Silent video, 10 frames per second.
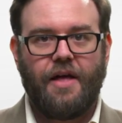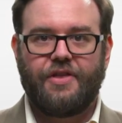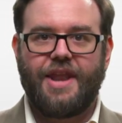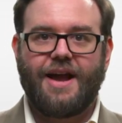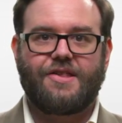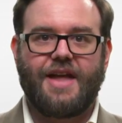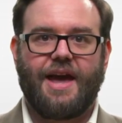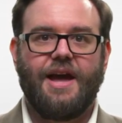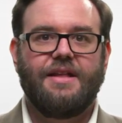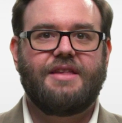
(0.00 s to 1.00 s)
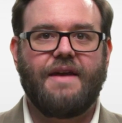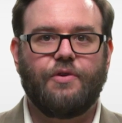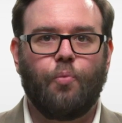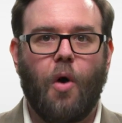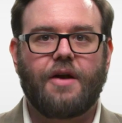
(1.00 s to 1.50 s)
The next day,
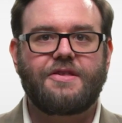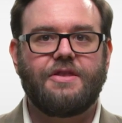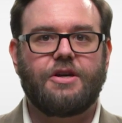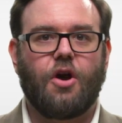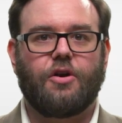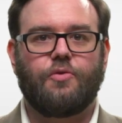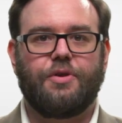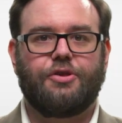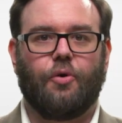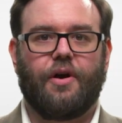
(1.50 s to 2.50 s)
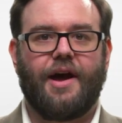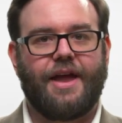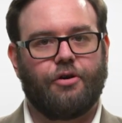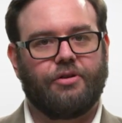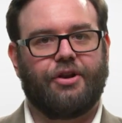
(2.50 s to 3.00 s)
David walks in the garden with Dora
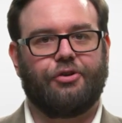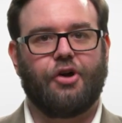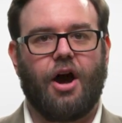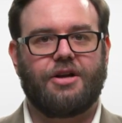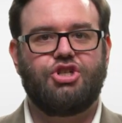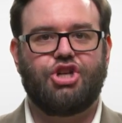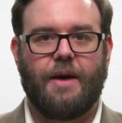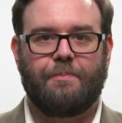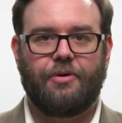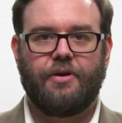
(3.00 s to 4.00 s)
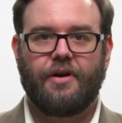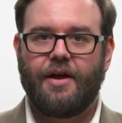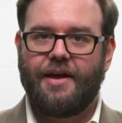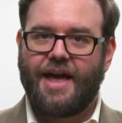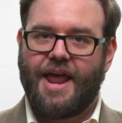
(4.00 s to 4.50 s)
and her little dog Jip.
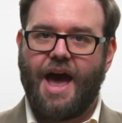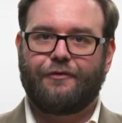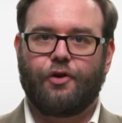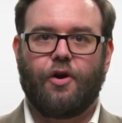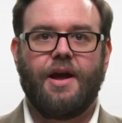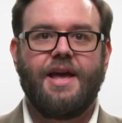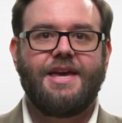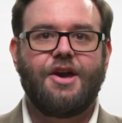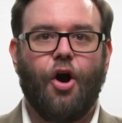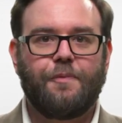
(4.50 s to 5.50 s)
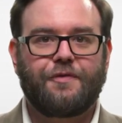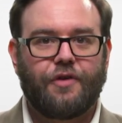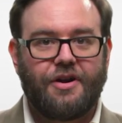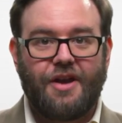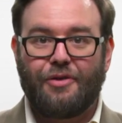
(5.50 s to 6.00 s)
And after, he hopes
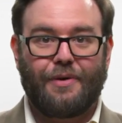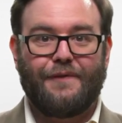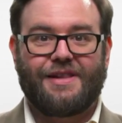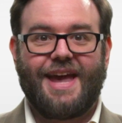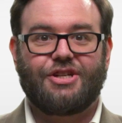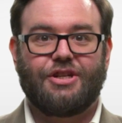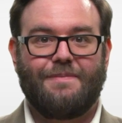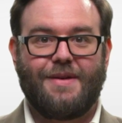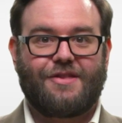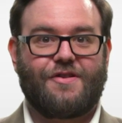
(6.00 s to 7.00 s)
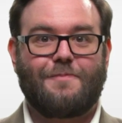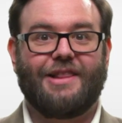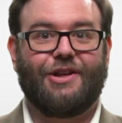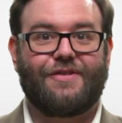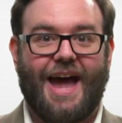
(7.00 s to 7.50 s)
for another invitation to Mr.
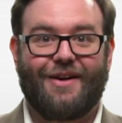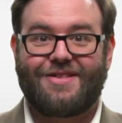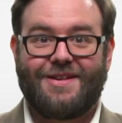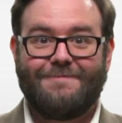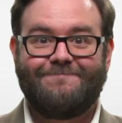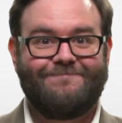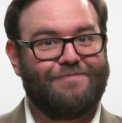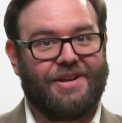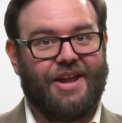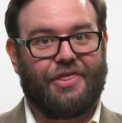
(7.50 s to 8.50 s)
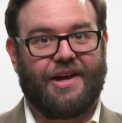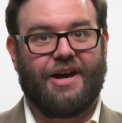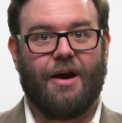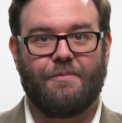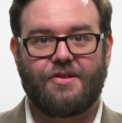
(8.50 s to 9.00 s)
Spenlow's house, but nothing
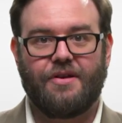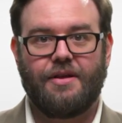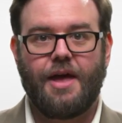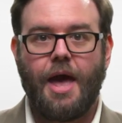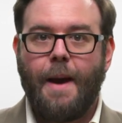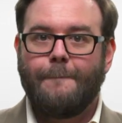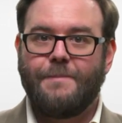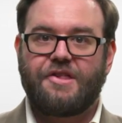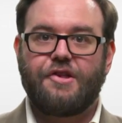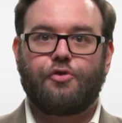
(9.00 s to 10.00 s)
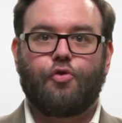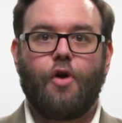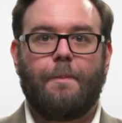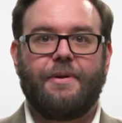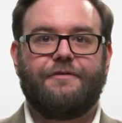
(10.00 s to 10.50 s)
comes. Mrs.
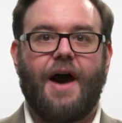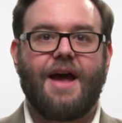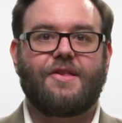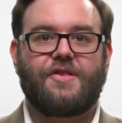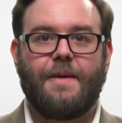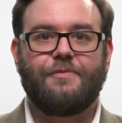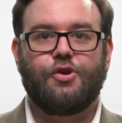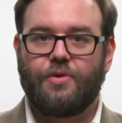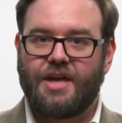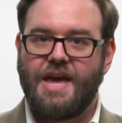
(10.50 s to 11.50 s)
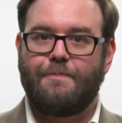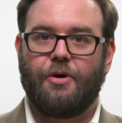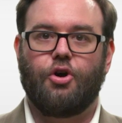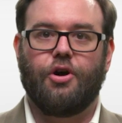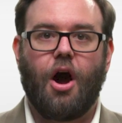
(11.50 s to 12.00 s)
Krupp advises him to keep
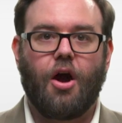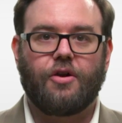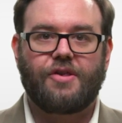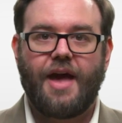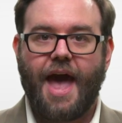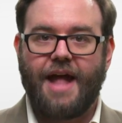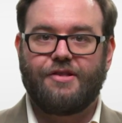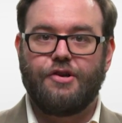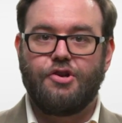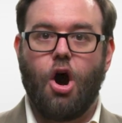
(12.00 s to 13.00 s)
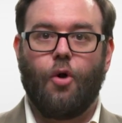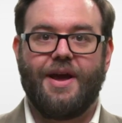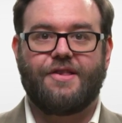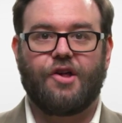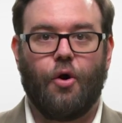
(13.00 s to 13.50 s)
a good heart and to know
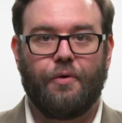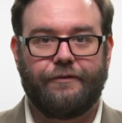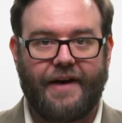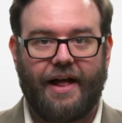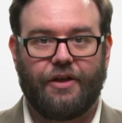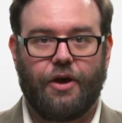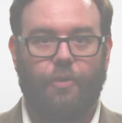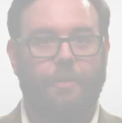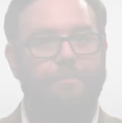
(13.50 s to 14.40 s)
his own value.